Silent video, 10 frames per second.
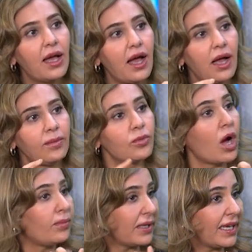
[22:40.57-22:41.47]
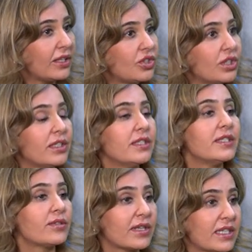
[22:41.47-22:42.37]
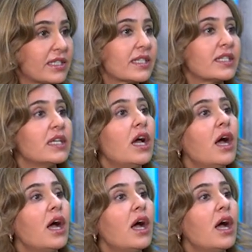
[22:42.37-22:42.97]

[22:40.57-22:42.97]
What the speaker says: complications, risks,